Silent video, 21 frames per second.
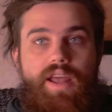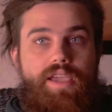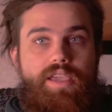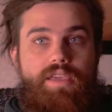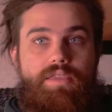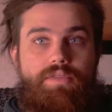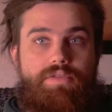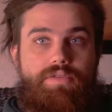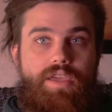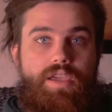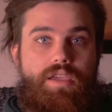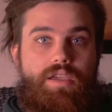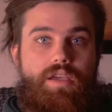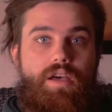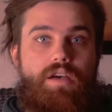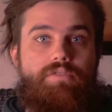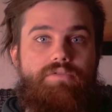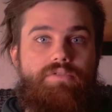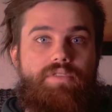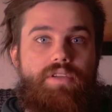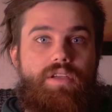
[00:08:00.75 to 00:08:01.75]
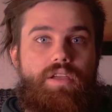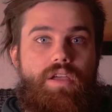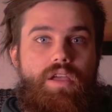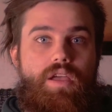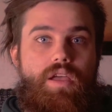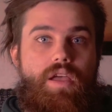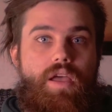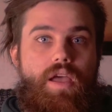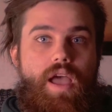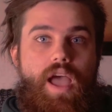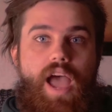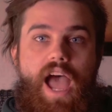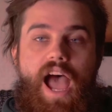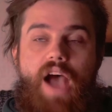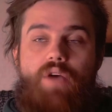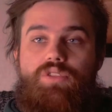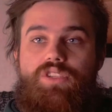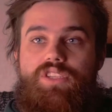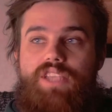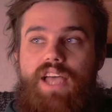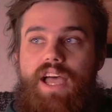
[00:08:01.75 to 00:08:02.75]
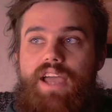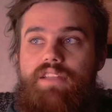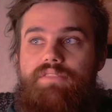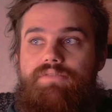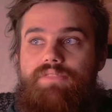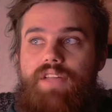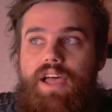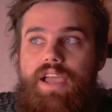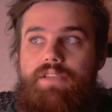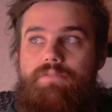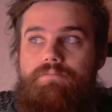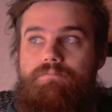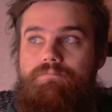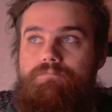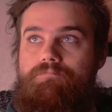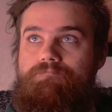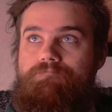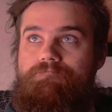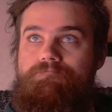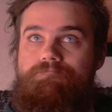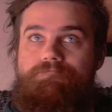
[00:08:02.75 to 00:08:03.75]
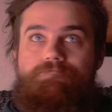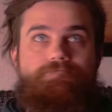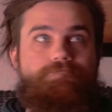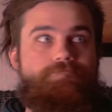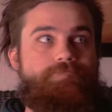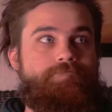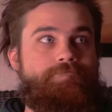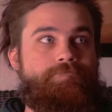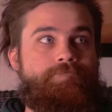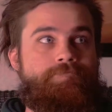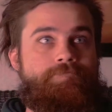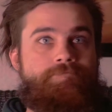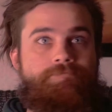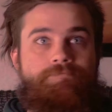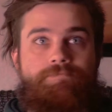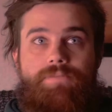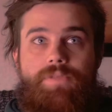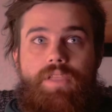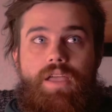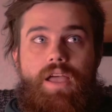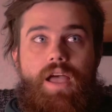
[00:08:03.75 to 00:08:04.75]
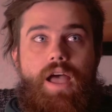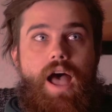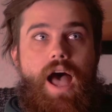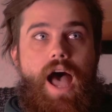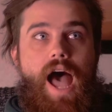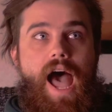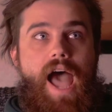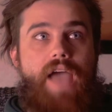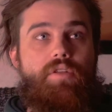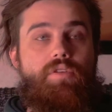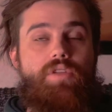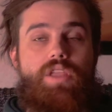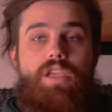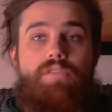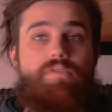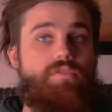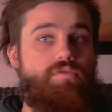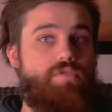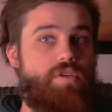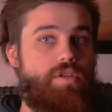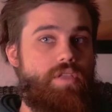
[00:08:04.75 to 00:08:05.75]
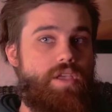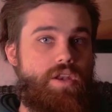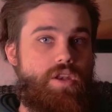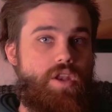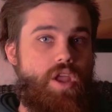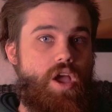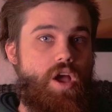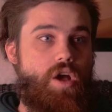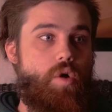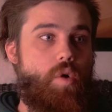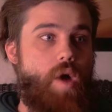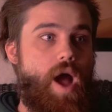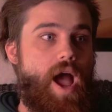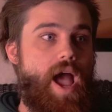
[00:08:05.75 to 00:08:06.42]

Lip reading: I can think of. Outside of like, I don't even really know.